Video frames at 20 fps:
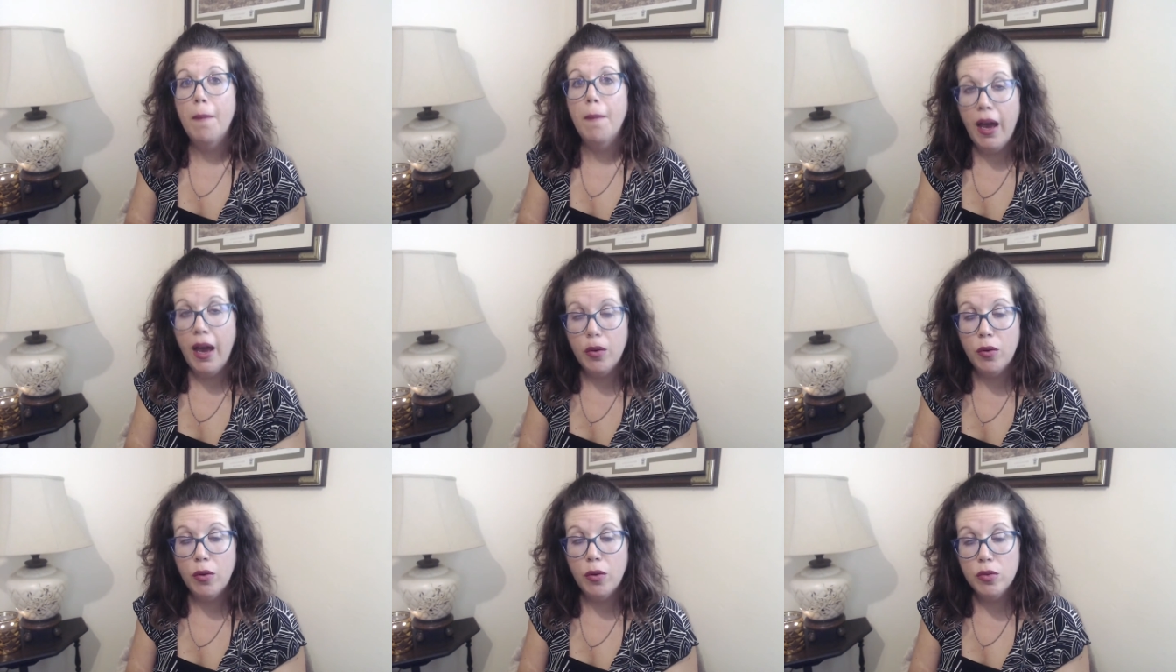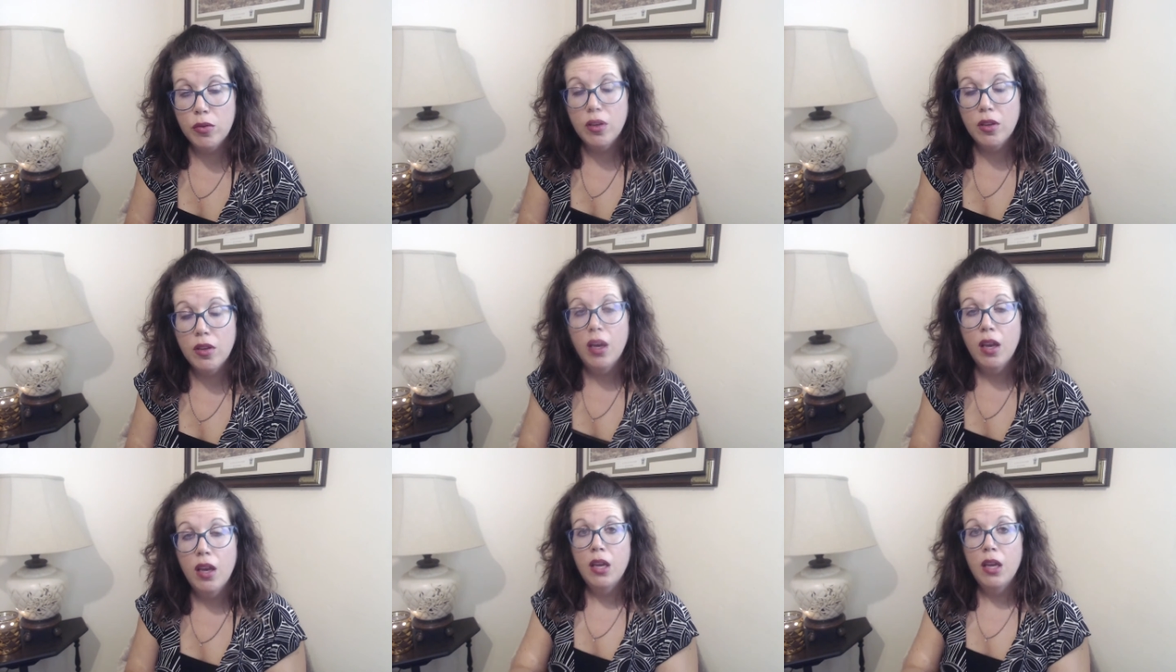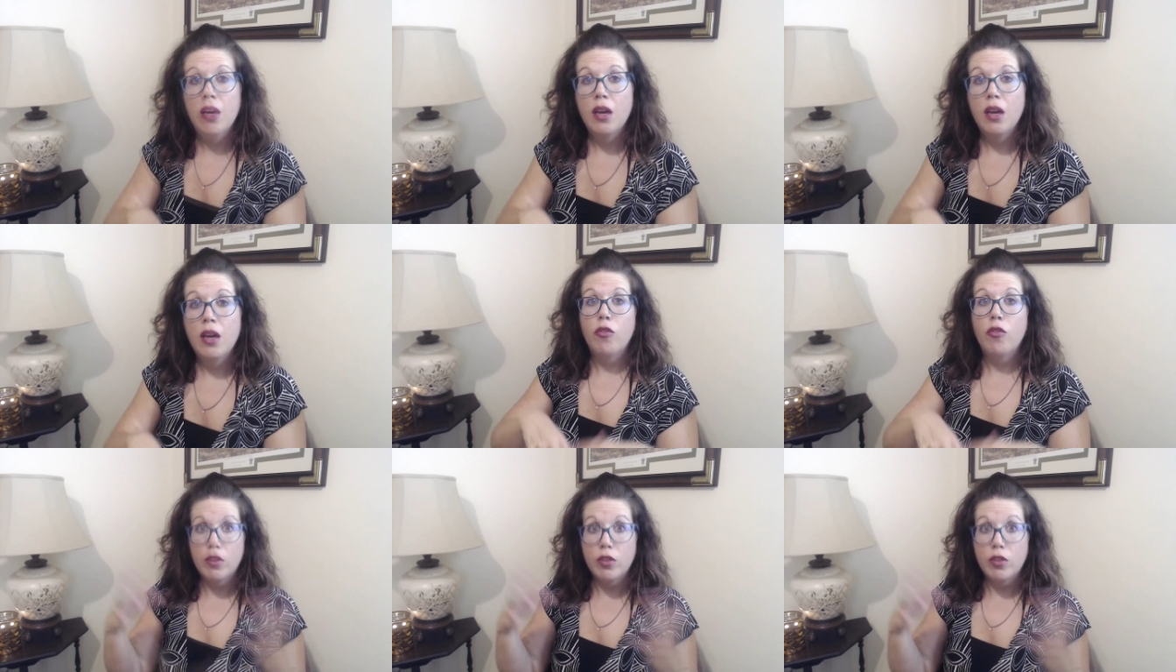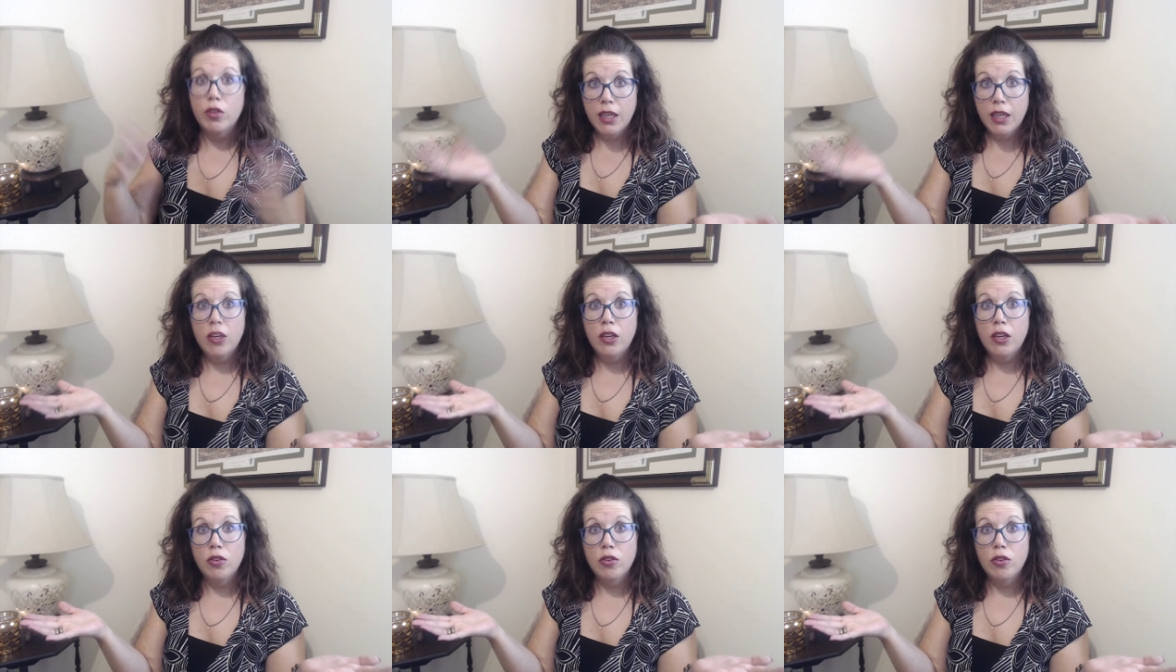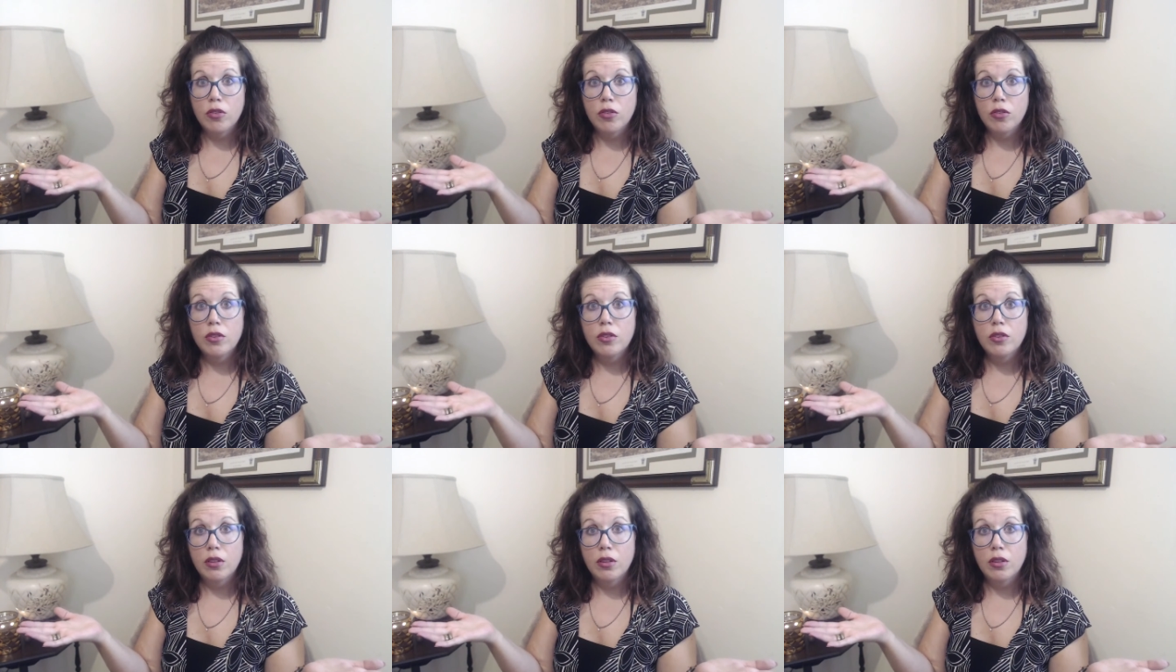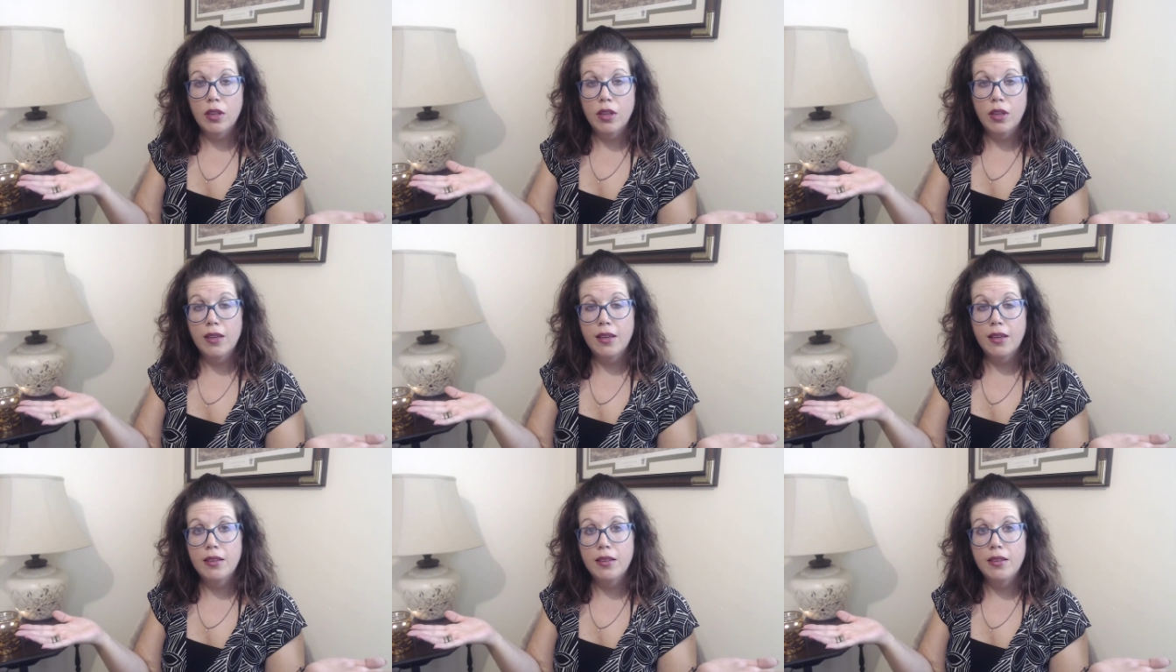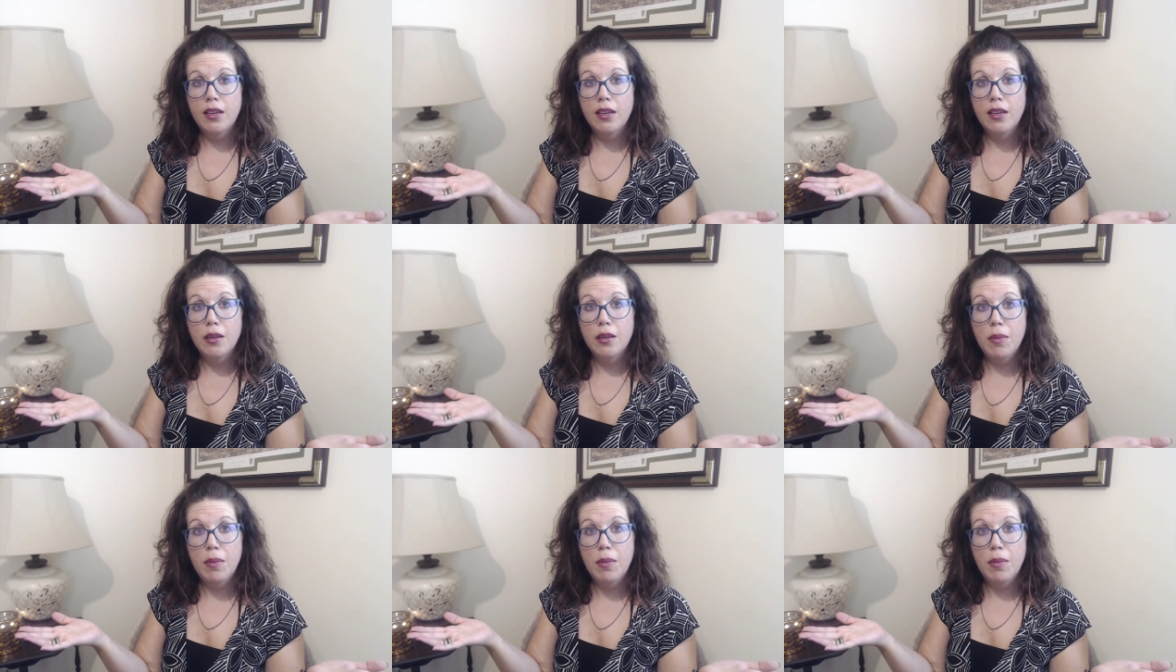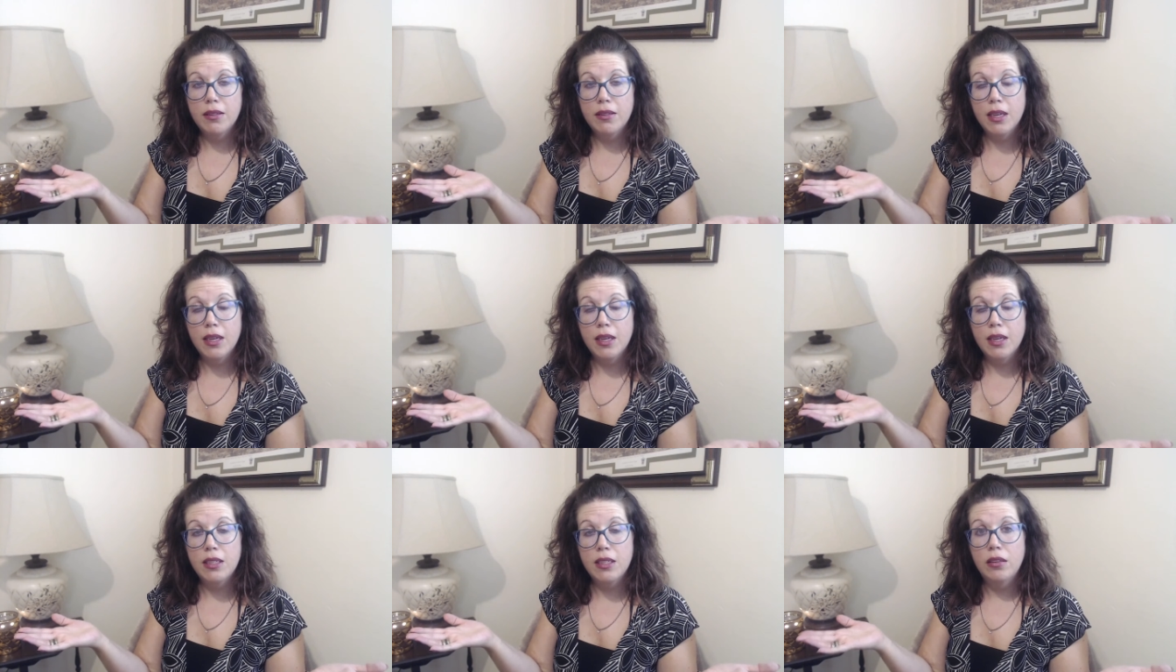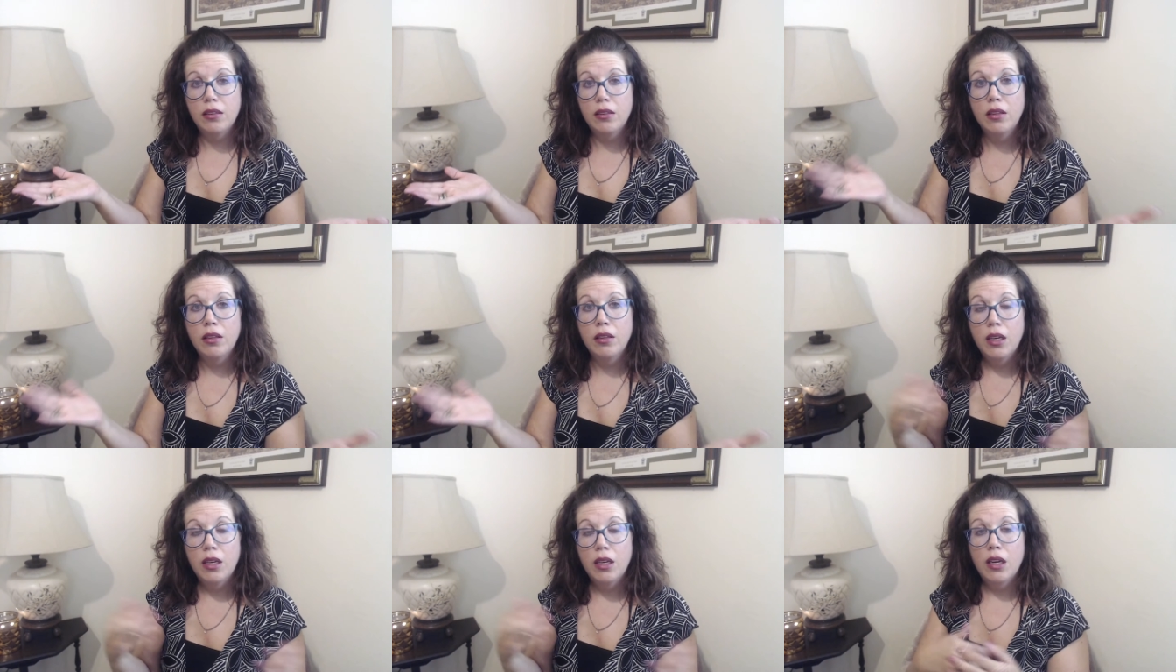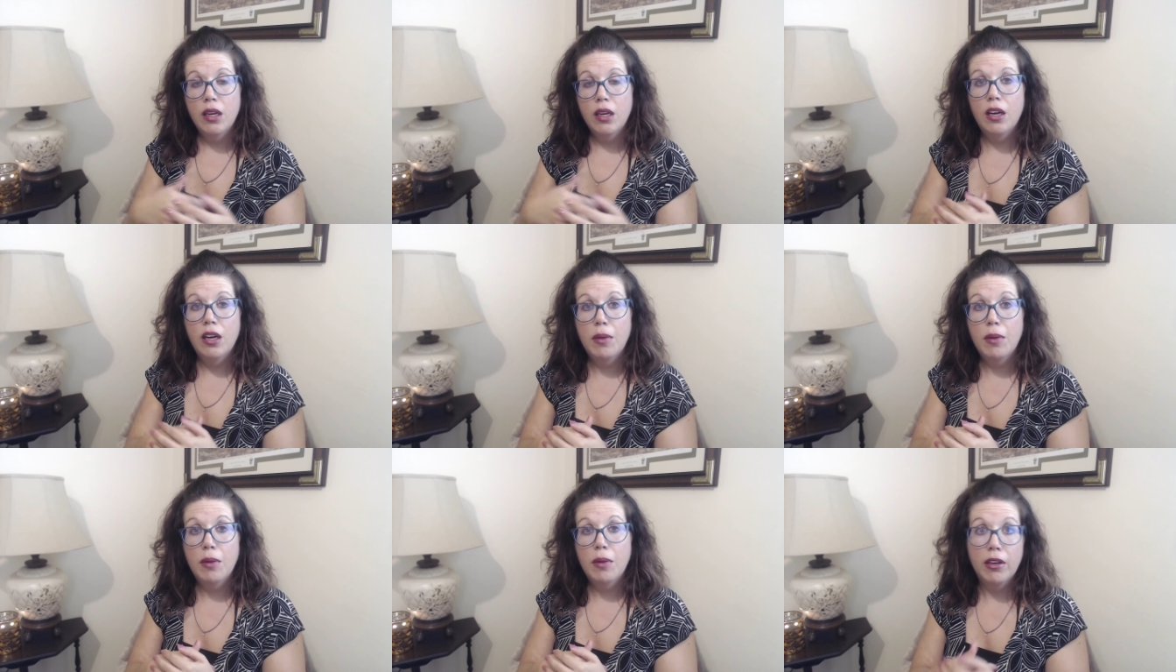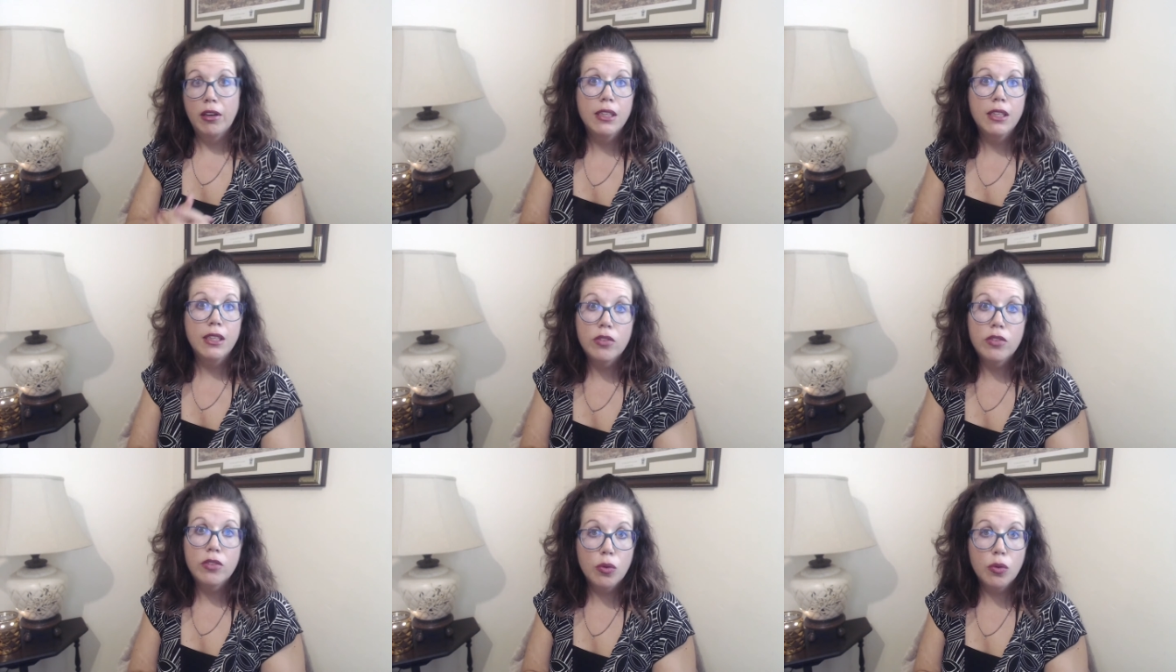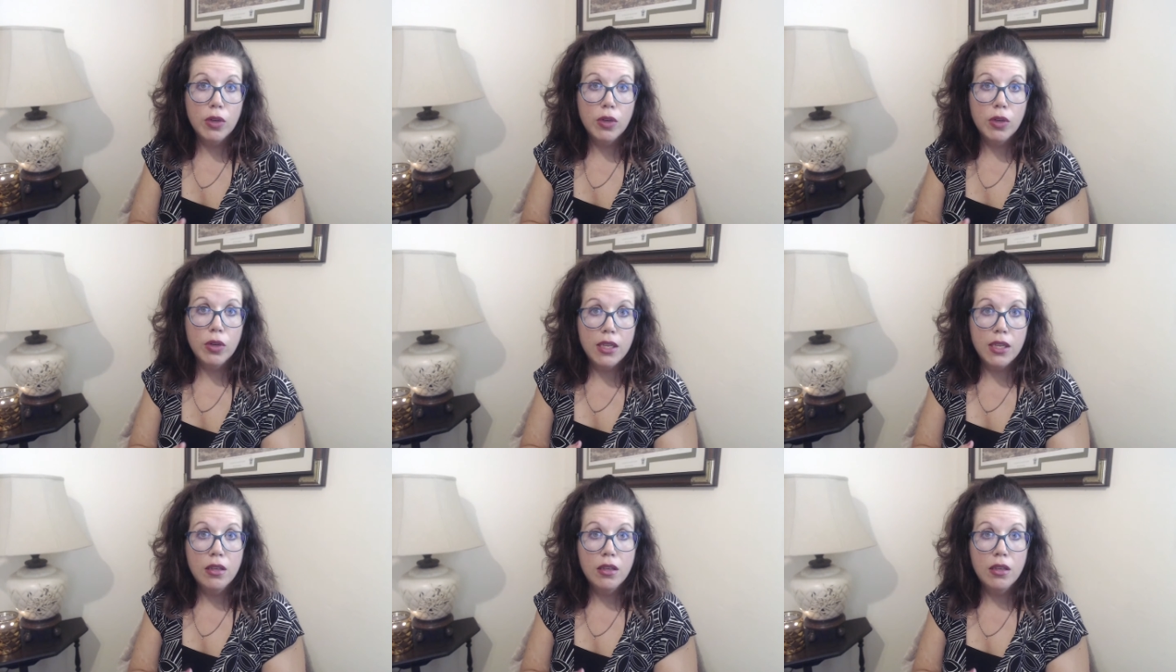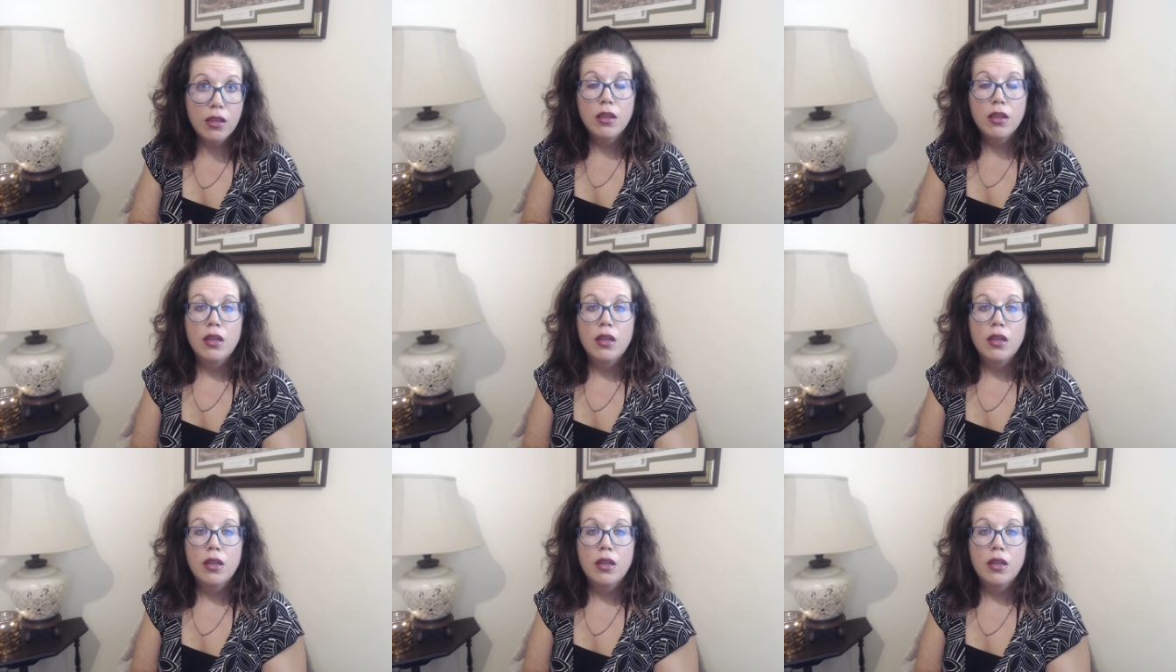house for 10 years like i said is the best ideal um, or at least three